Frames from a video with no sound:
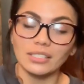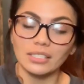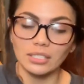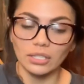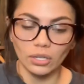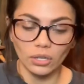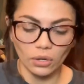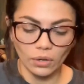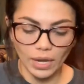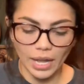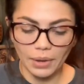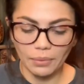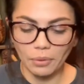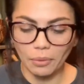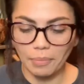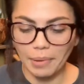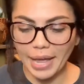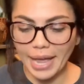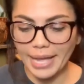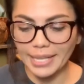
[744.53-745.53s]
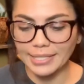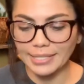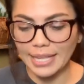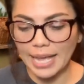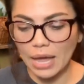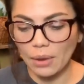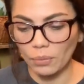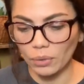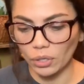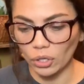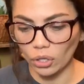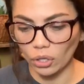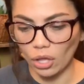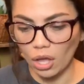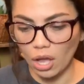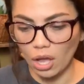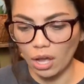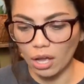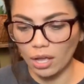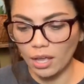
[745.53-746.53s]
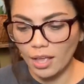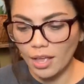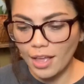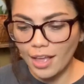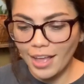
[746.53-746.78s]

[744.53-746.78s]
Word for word: So I will pass that one along.